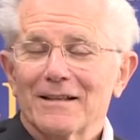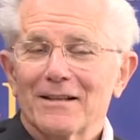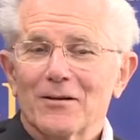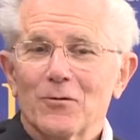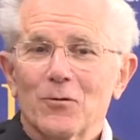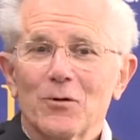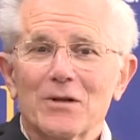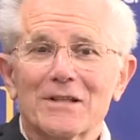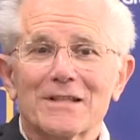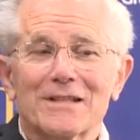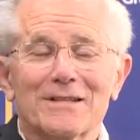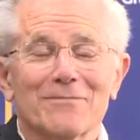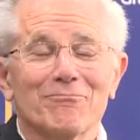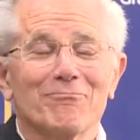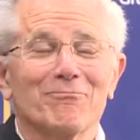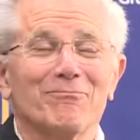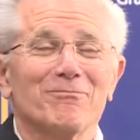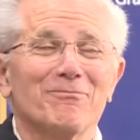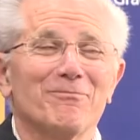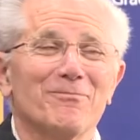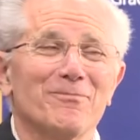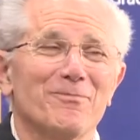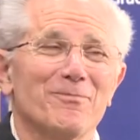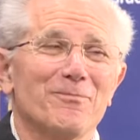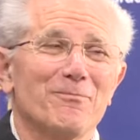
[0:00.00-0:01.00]
was
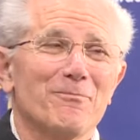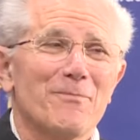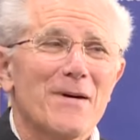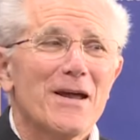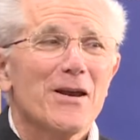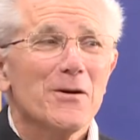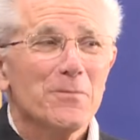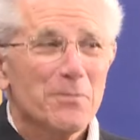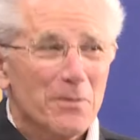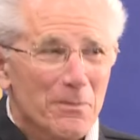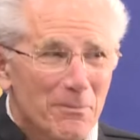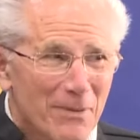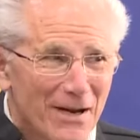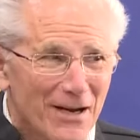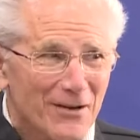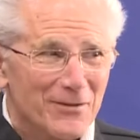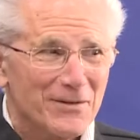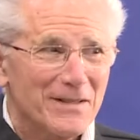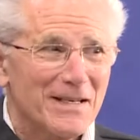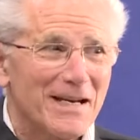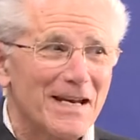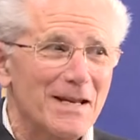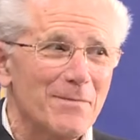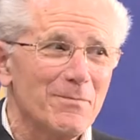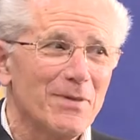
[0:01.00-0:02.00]
better prepared
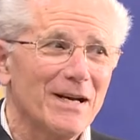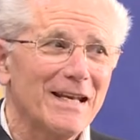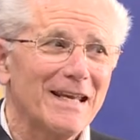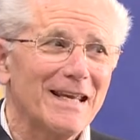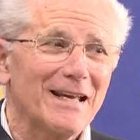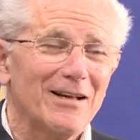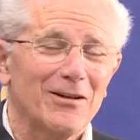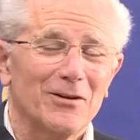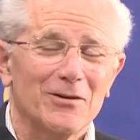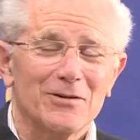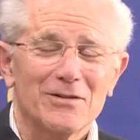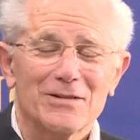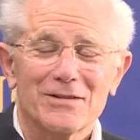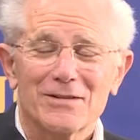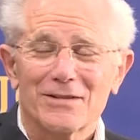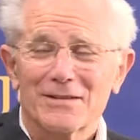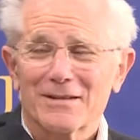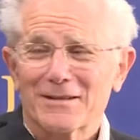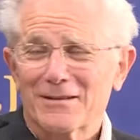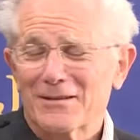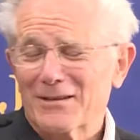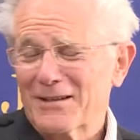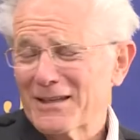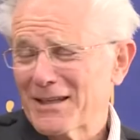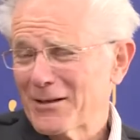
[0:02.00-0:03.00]
than anybody else.
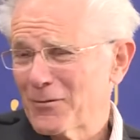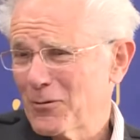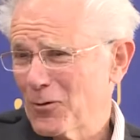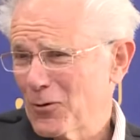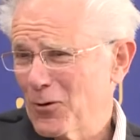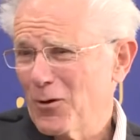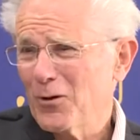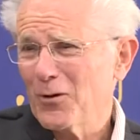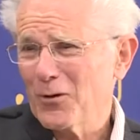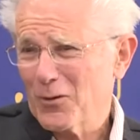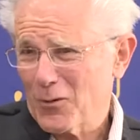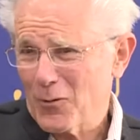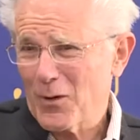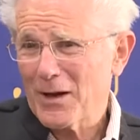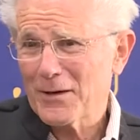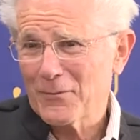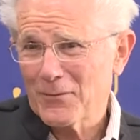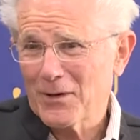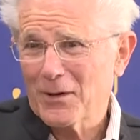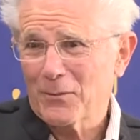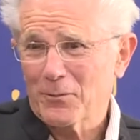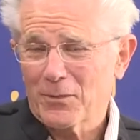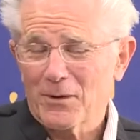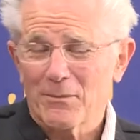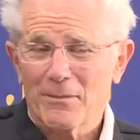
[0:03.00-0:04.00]
They were all quite
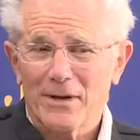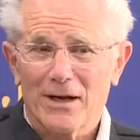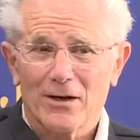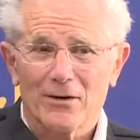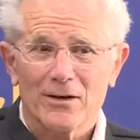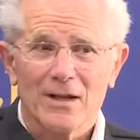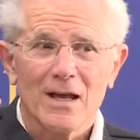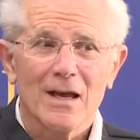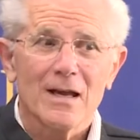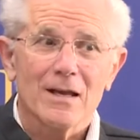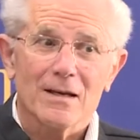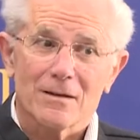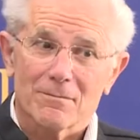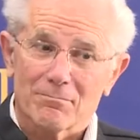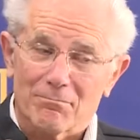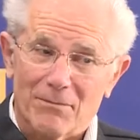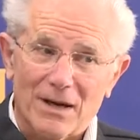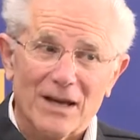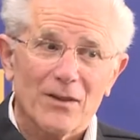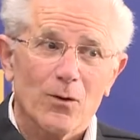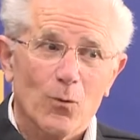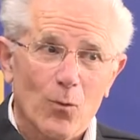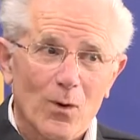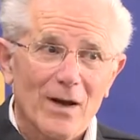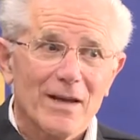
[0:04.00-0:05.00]
well prepared. By
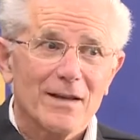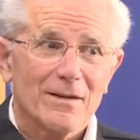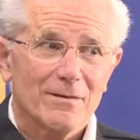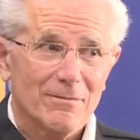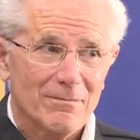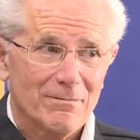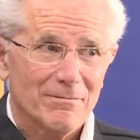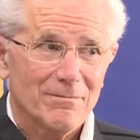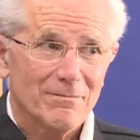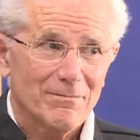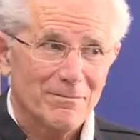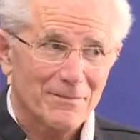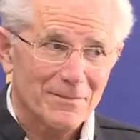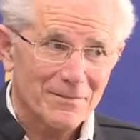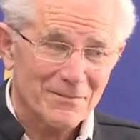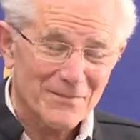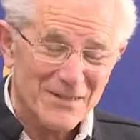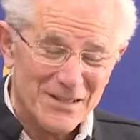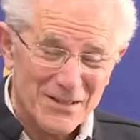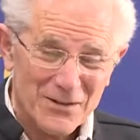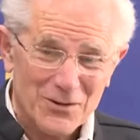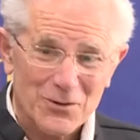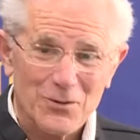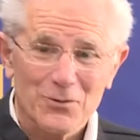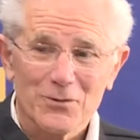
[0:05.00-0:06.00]
the way,
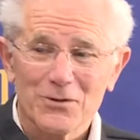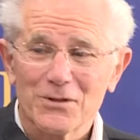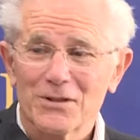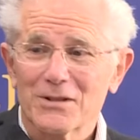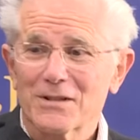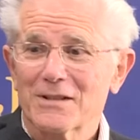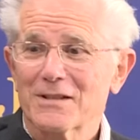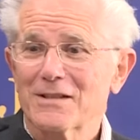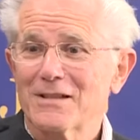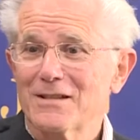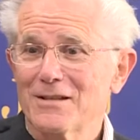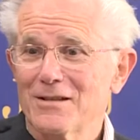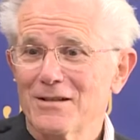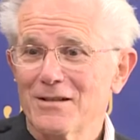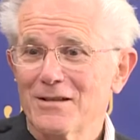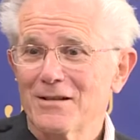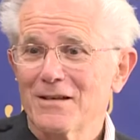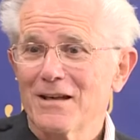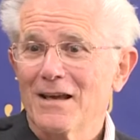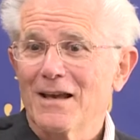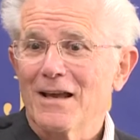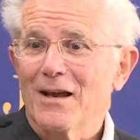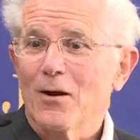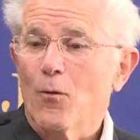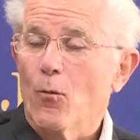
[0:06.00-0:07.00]
students,
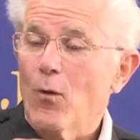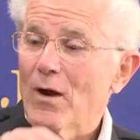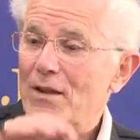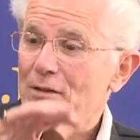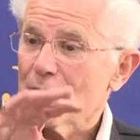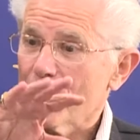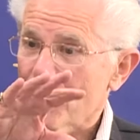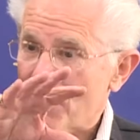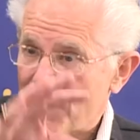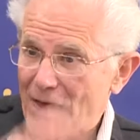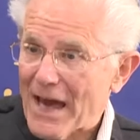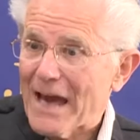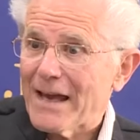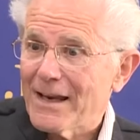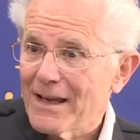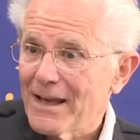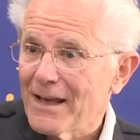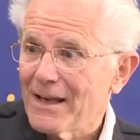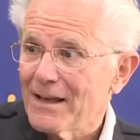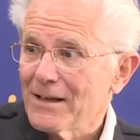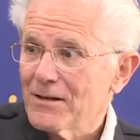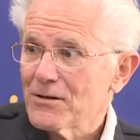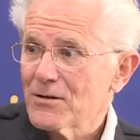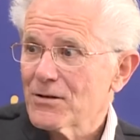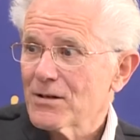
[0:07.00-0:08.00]
when they're that
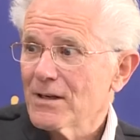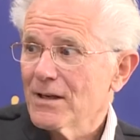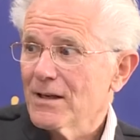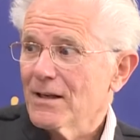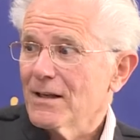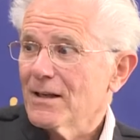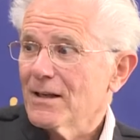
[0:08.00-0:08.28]
age,